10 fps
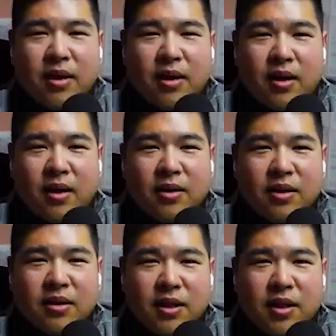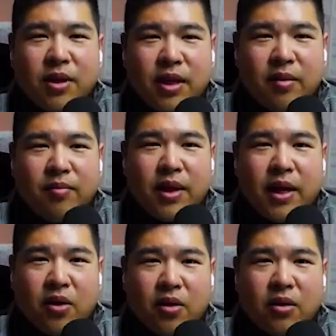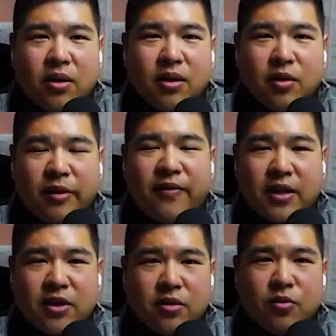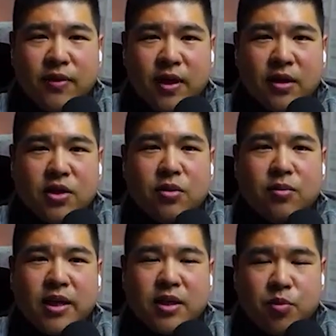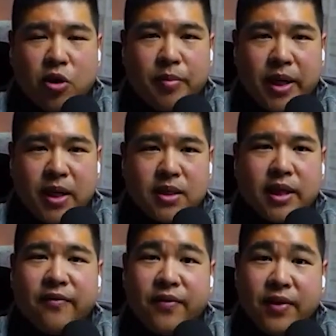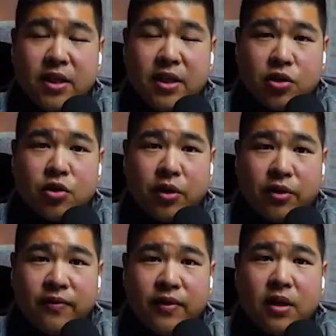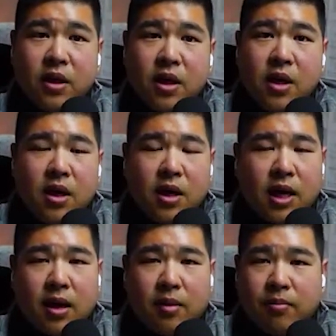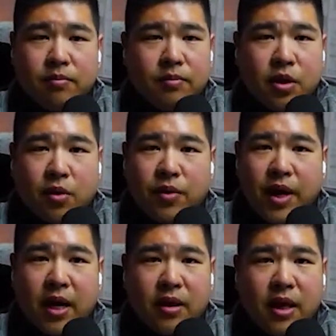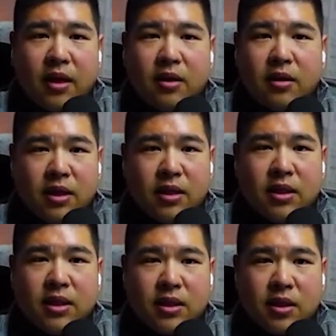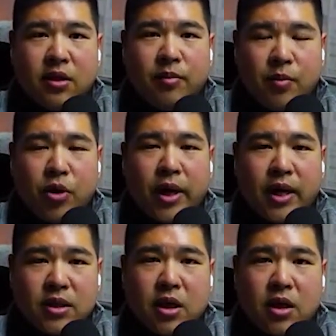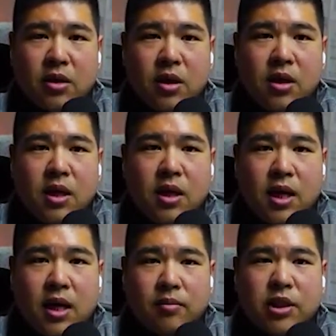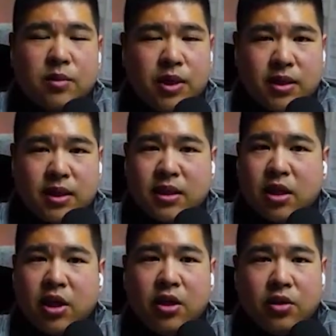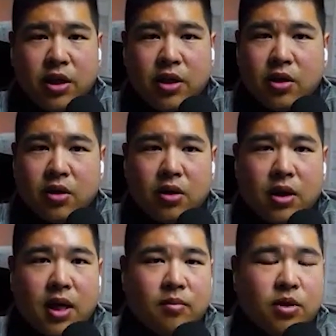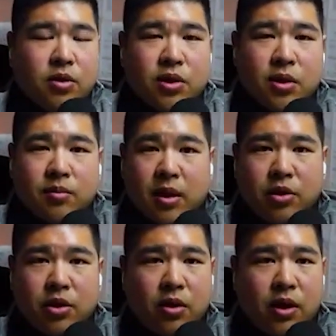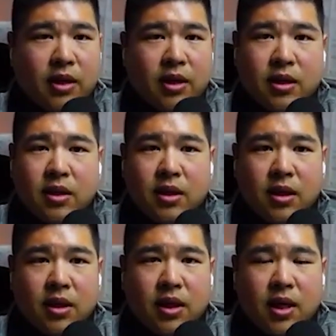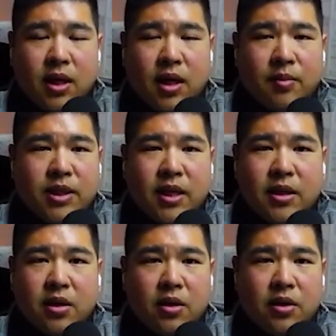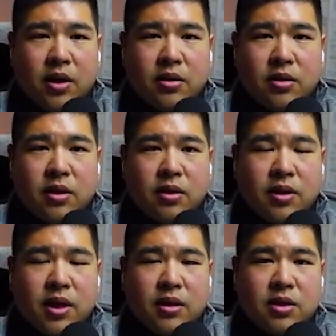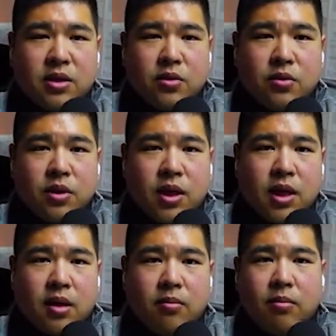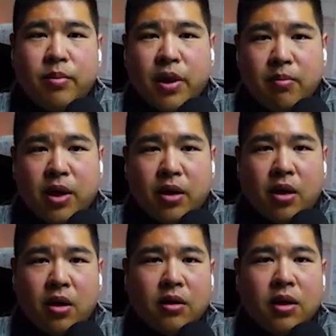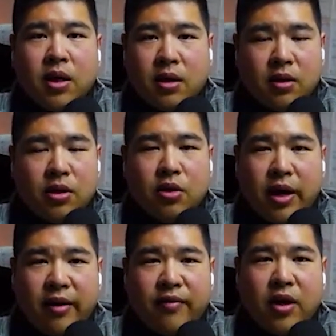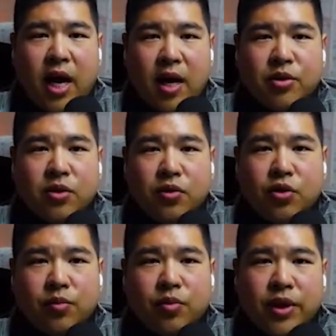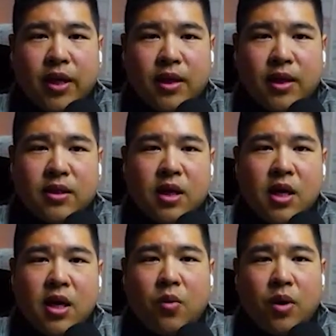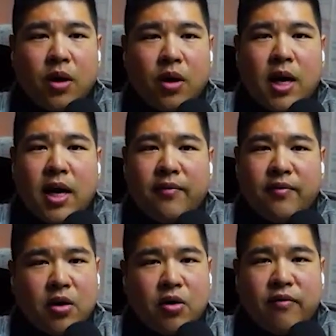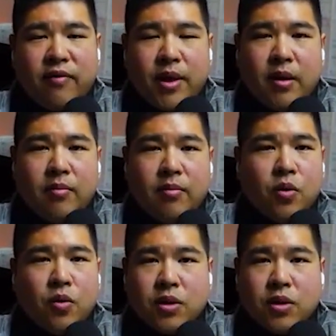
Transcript: uh, uh, on on some of them they are a little bit faster moving. So my smaller bays, like I have 1,500 square feet, um, you know that that is is a little bit more hands on, um, just because that's on a year to year. Um, so sometimes you know I have to uh, update their their their things too. Um, but but on uh, you know I have an absolute triple net lease where I have not heard from them the